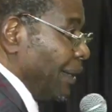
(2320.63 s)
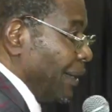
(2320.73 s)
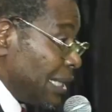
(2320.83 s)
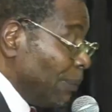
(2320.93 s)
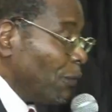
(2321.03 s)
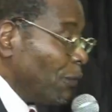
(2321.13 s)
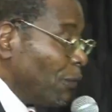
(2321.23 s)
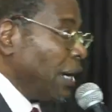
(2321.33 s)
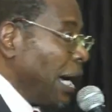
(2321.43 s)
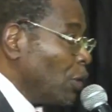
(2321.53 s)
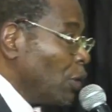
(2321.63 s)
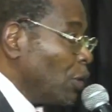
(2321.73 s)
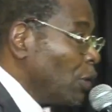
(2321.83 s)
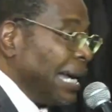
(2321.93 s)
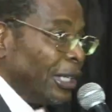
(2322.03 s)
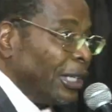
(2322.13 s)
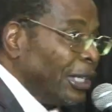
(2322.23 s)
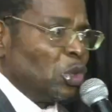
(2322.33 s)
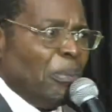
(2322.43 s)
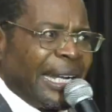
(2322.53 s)
Some of you have come to church saying, I don't want
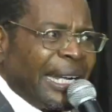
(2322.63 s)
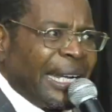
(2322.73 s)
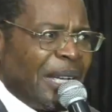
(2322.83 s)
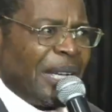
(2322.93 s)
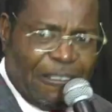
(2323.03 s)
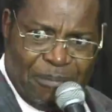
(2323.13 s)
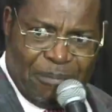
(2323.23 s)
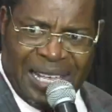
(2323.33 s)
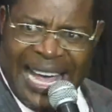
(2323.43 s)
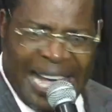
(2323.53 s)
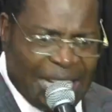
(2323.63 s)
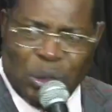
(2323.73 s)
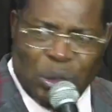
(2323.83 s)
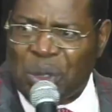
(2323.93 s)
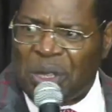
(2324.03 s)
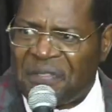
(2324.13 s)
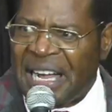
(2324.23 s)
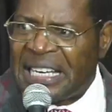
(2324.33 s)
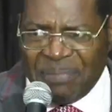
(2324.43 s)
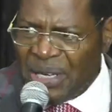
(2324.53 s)
to embarrass myself. Me, I don't go to the
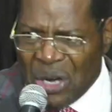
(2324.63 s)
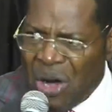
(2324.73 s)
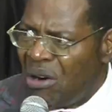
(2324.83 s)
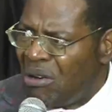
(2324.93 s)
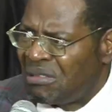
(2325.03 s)
front. Me, no.